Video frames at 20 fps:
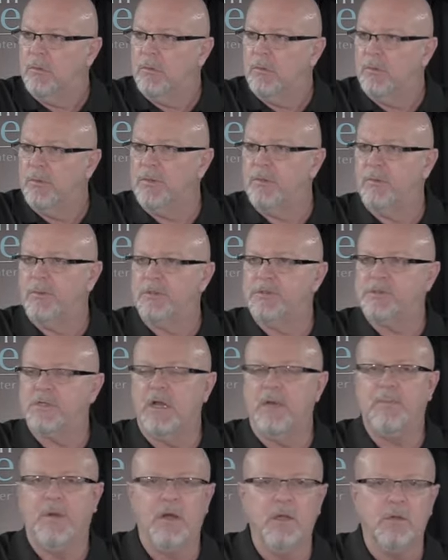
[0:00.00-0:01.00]
We
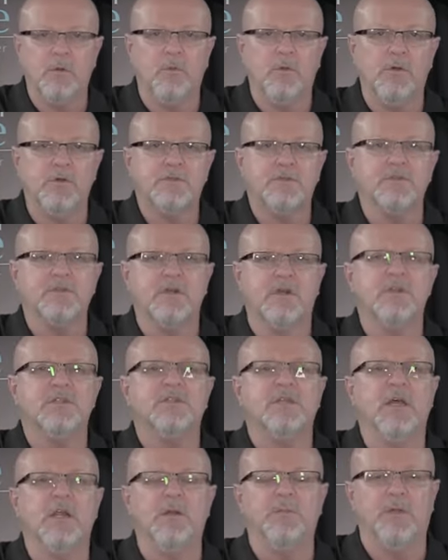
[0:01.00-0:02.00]
stopped hunting wolves and started
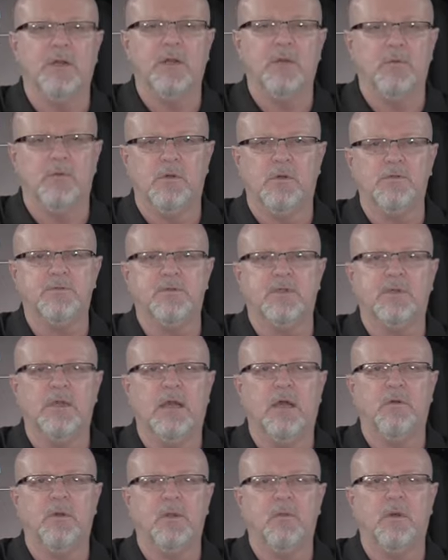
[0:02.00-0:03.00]
celebrating wolves, and
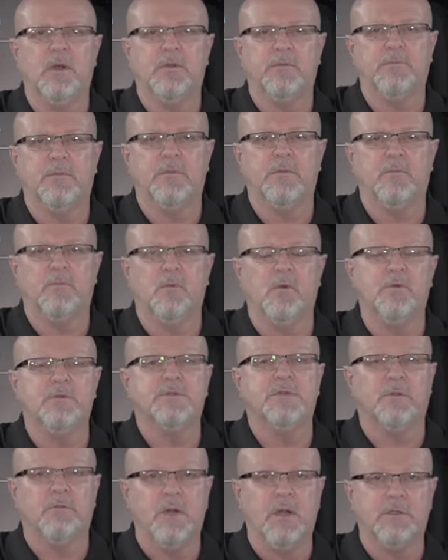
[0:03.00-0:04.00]
now we want wolves
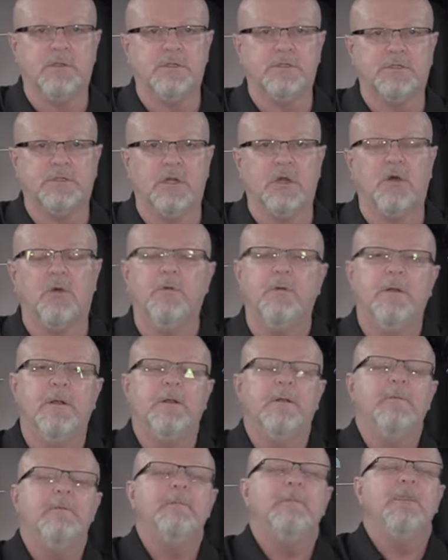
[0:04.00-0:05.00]
to run the show.
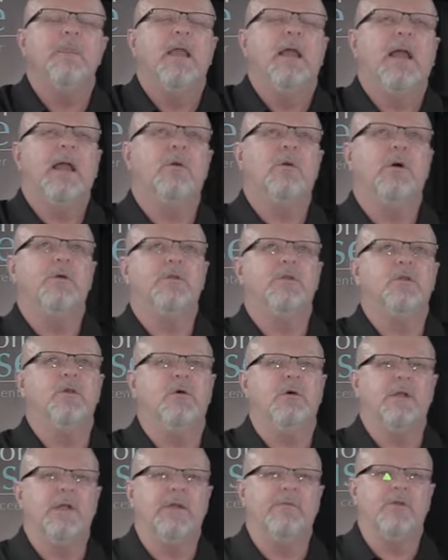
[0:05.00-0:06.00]
And what we do
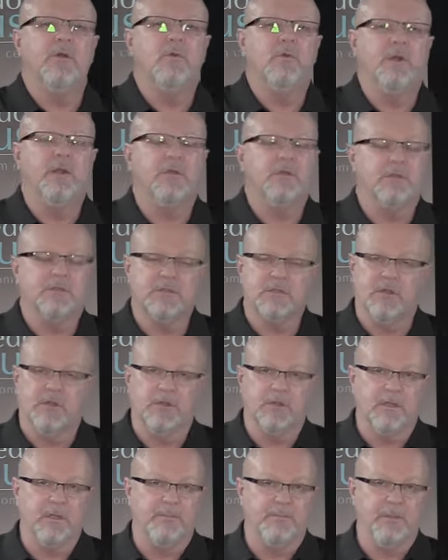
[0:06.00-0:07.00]
one every week is going
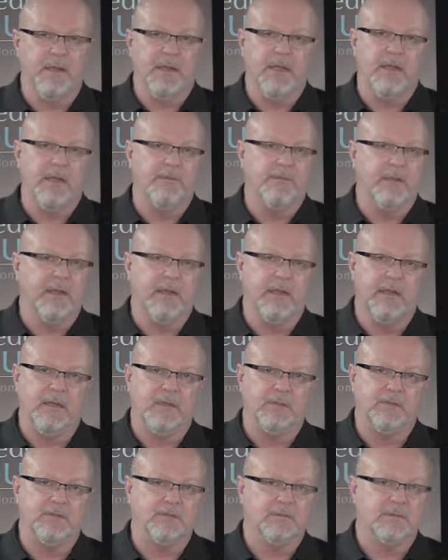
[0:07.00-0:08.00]
to get bad,
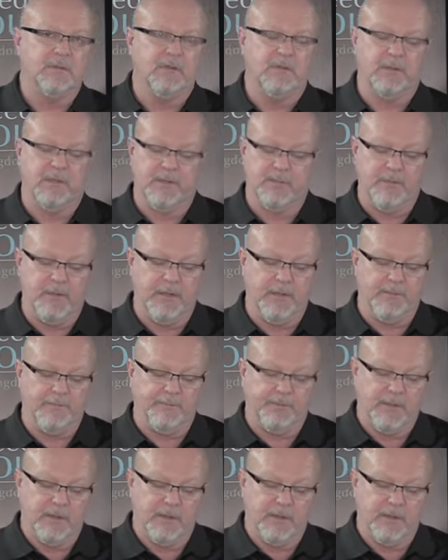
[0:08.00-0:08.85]
guys. This is going to get bad.